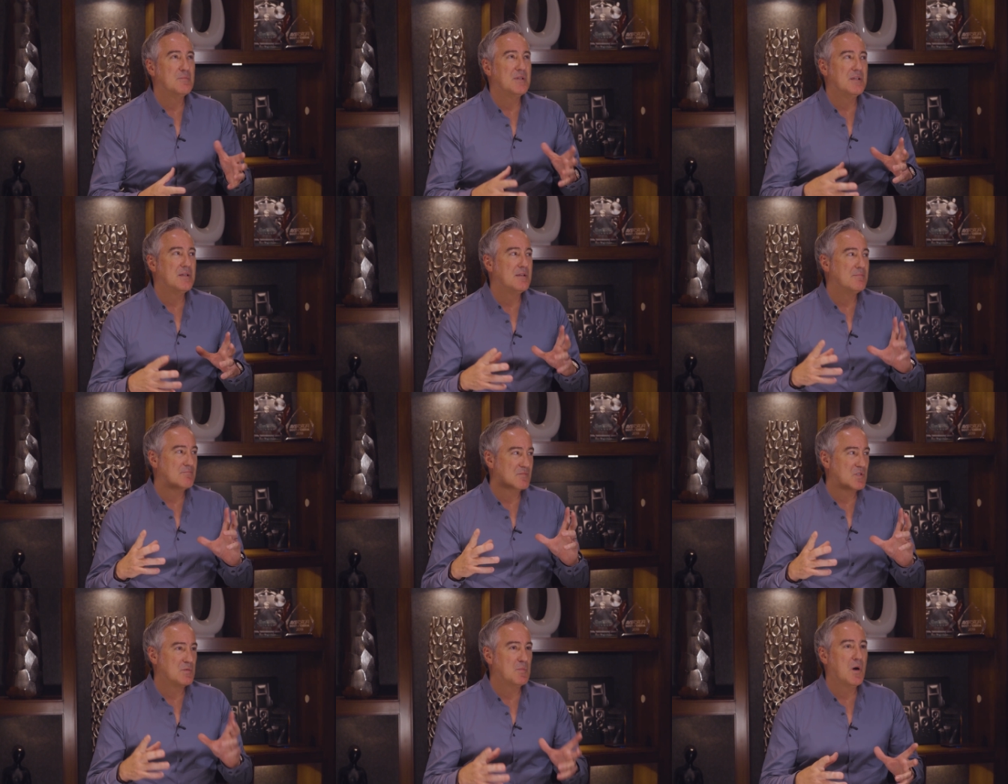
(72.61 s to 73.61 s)
to be
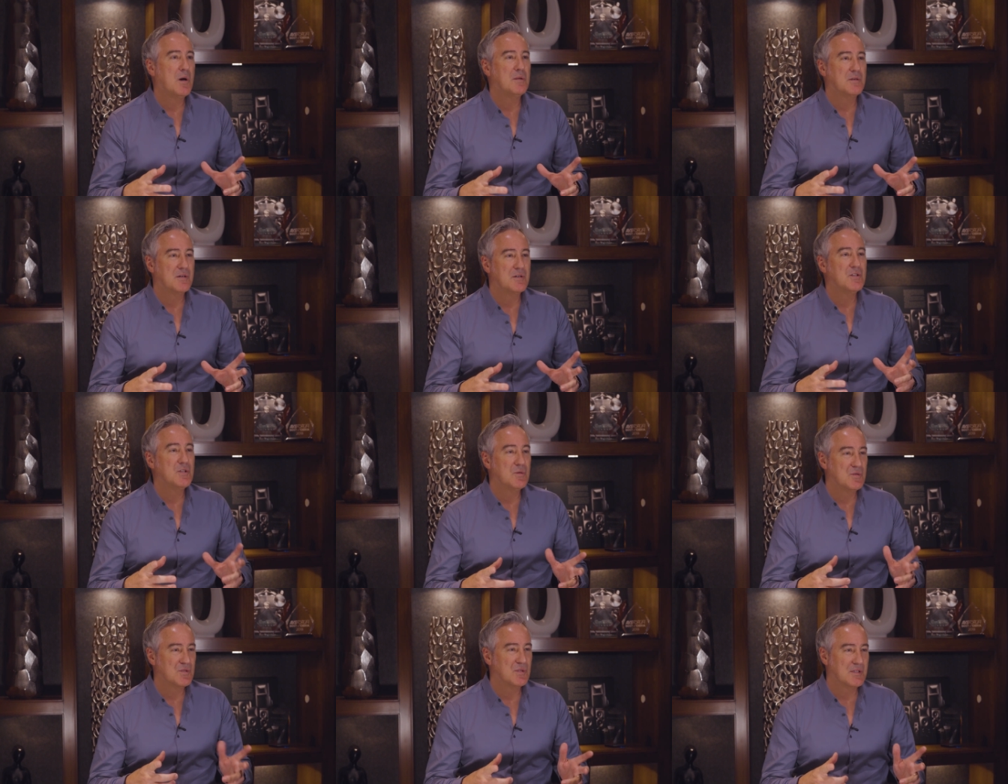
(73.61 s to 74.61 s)
smaller
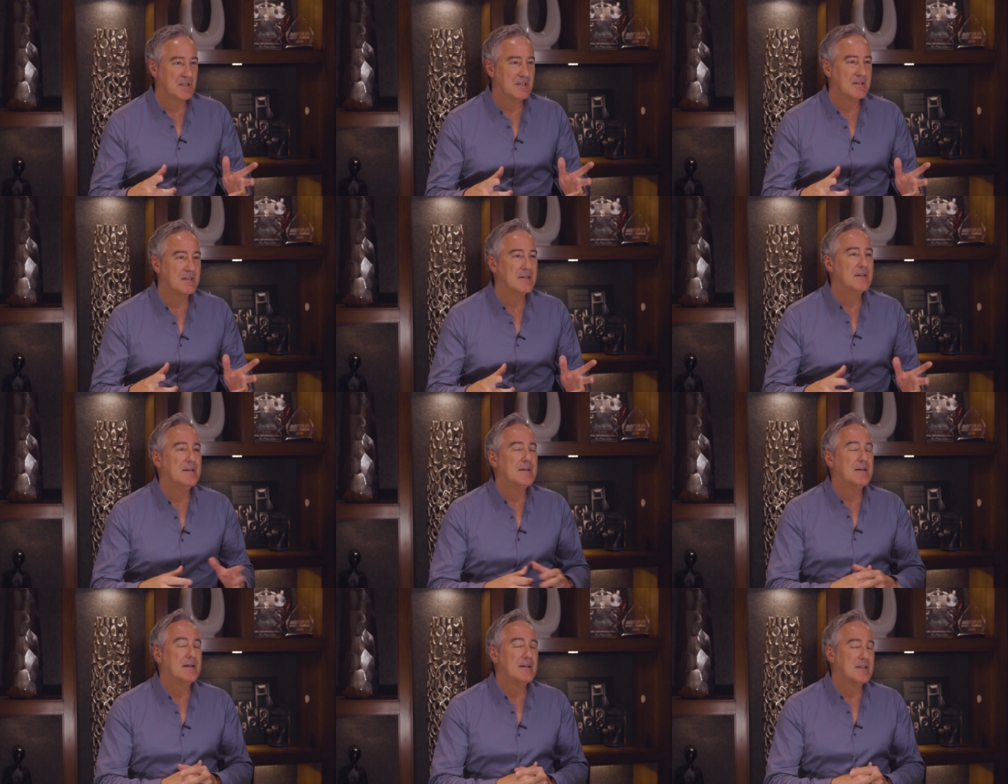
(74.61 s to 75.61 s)
usually
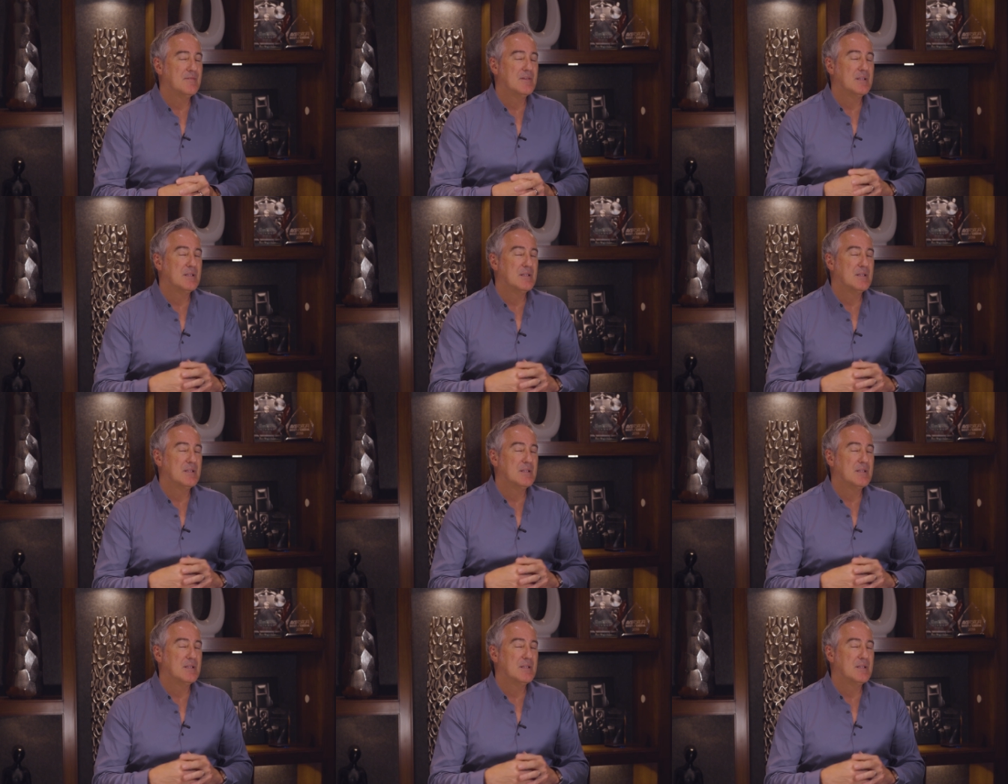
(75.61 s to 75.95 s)
uh, even